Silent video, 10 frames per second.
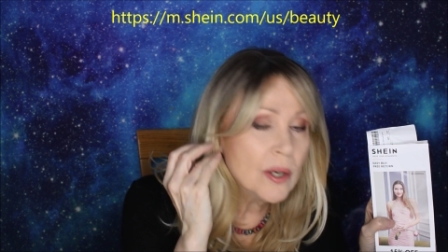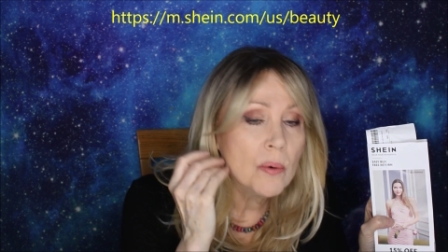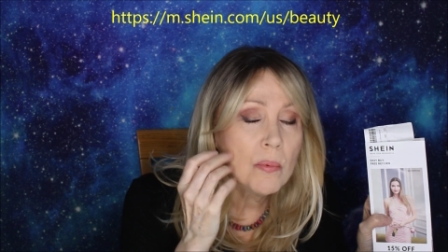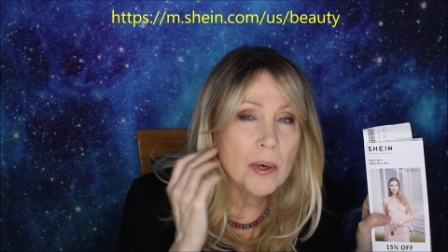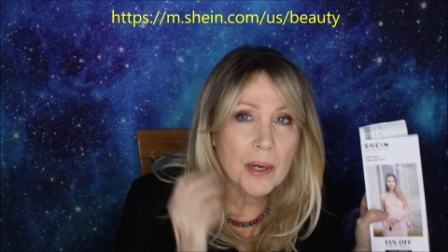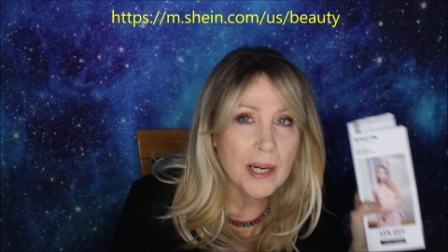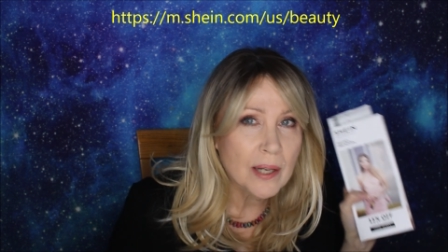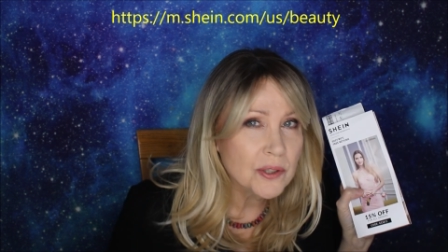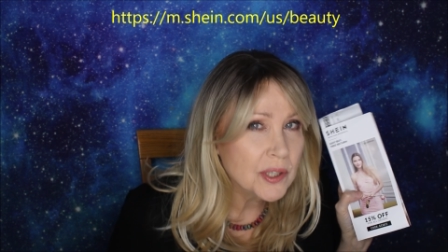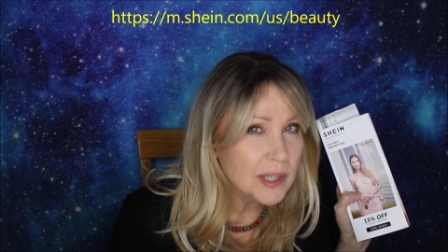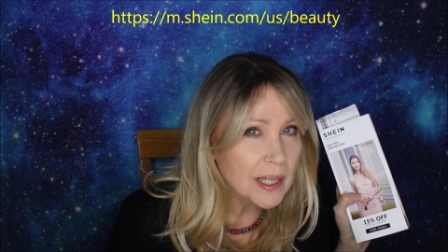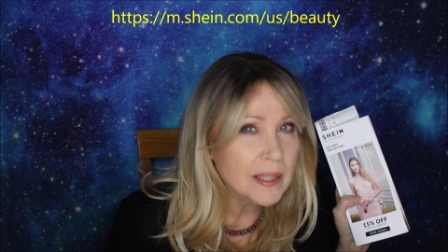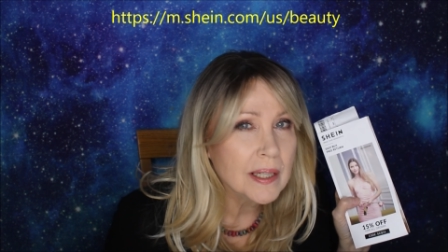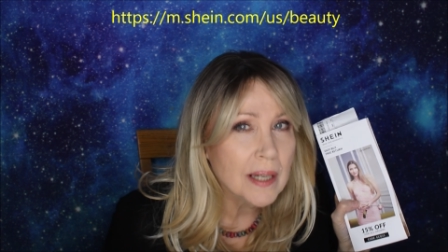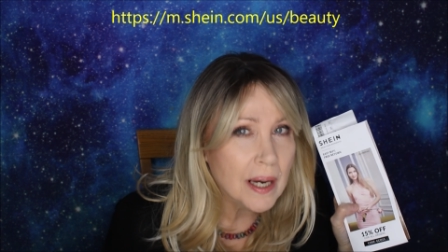were an
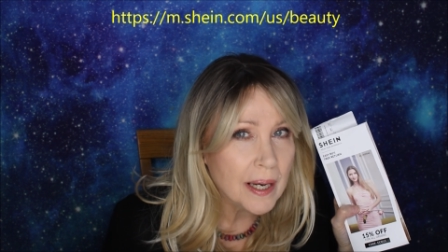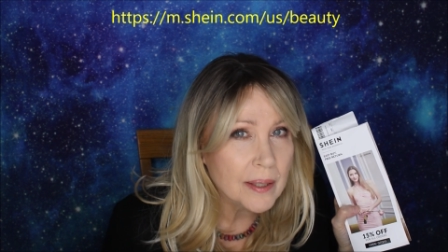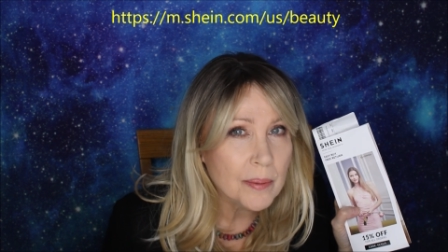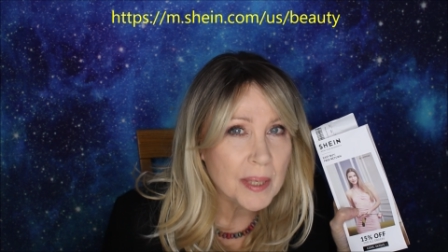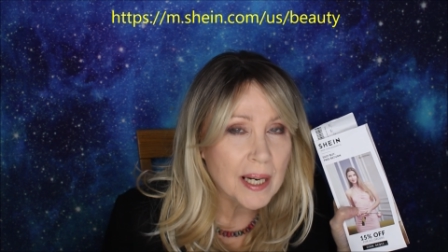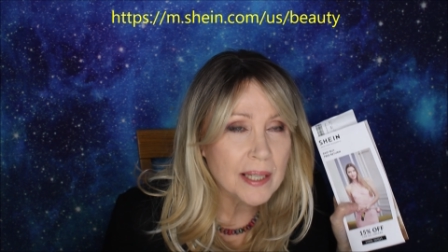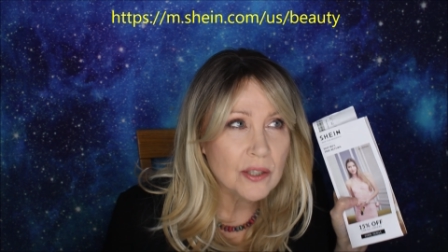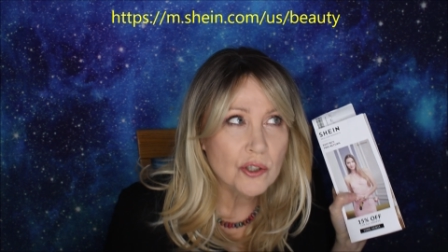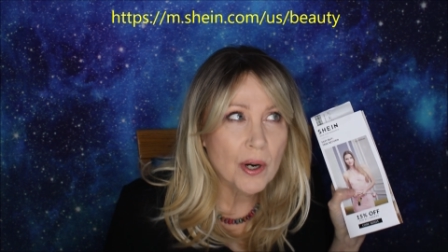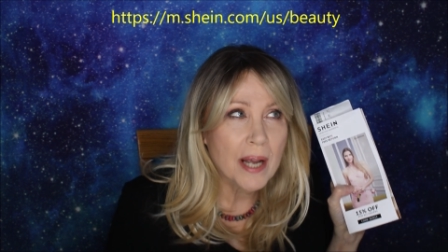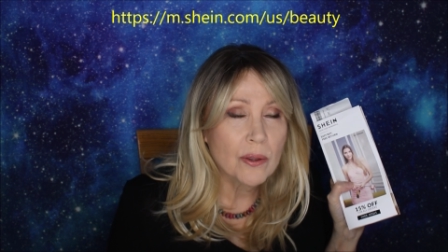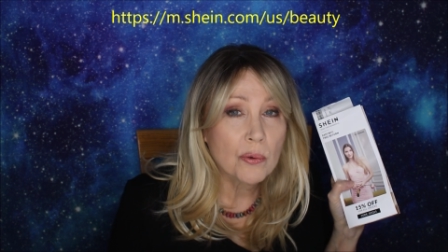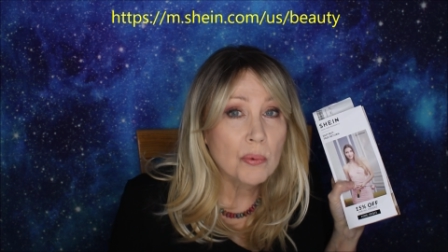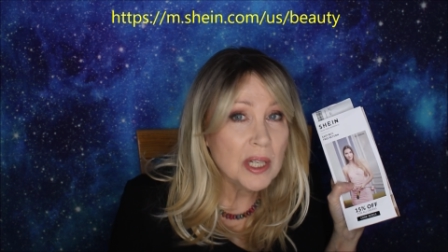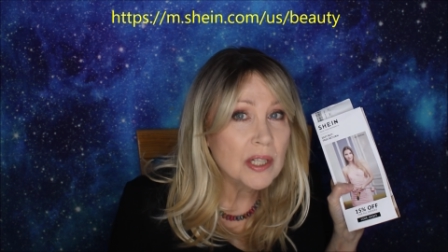outstanding item, and I tried
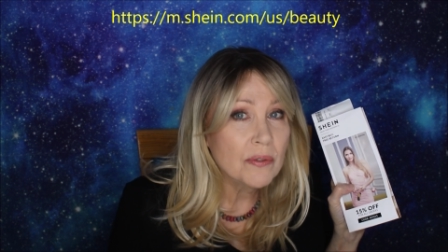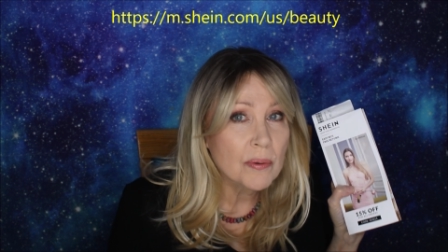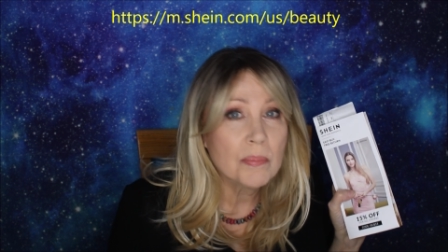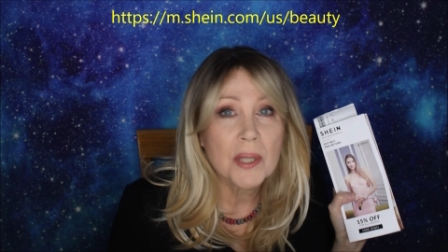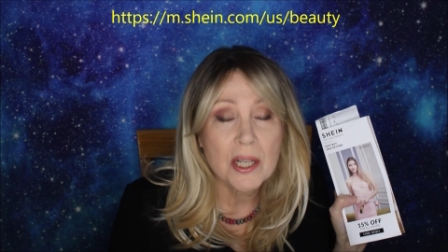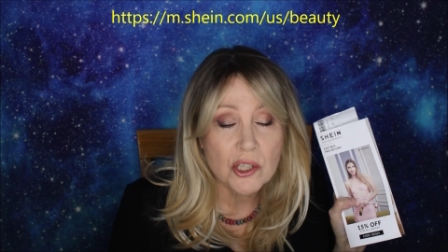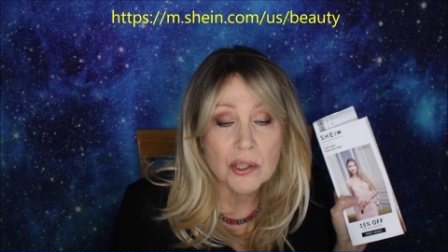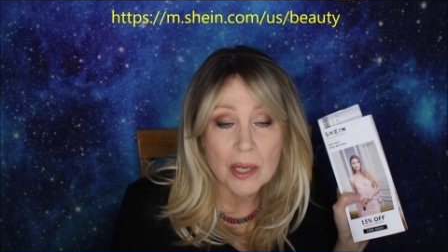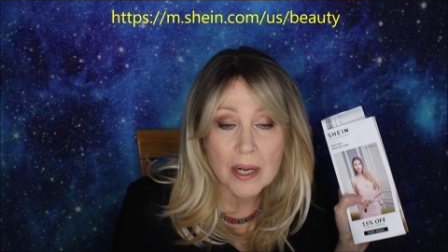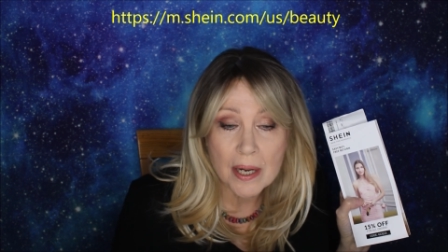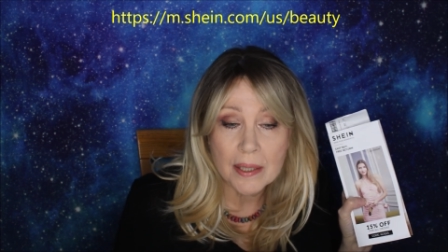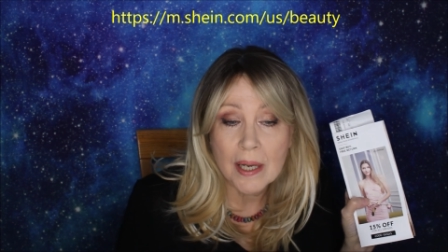3 different blushes on,